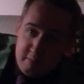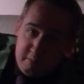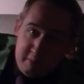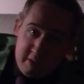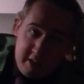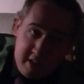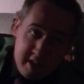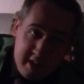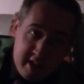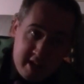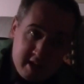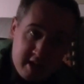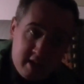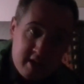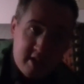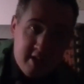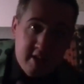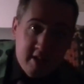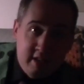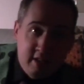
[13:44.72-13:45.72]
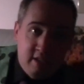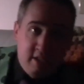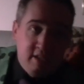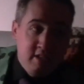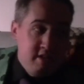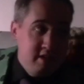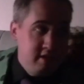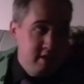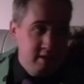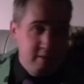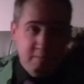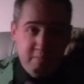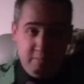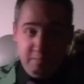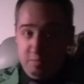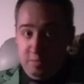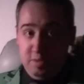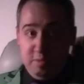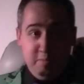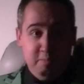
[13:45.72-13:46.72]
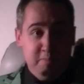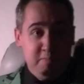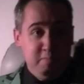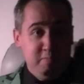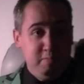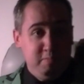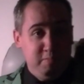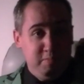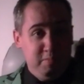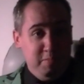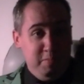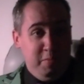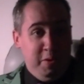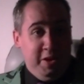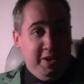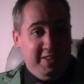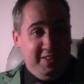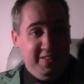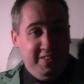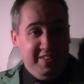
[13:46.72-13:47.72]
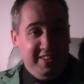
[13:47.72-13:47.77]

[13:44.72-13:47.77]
But yeah. Echo, tell me a joke.